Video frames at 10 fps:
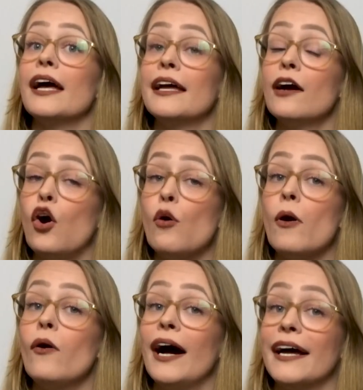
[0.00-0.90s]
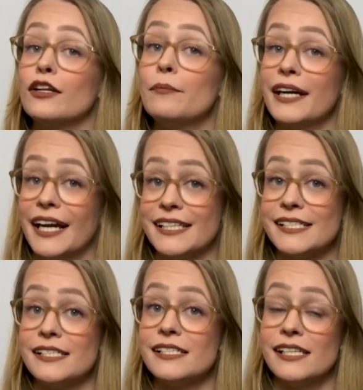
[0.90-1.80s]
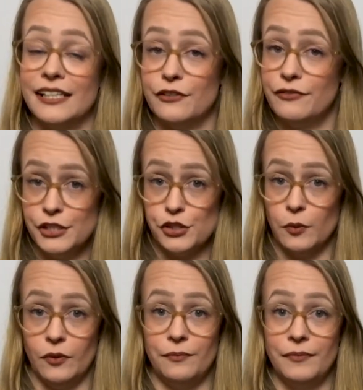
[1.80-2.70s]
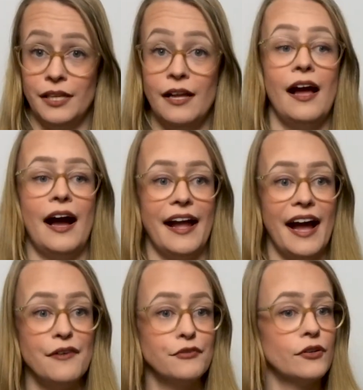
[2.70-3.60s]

a Homo heidelbergensis individual. I have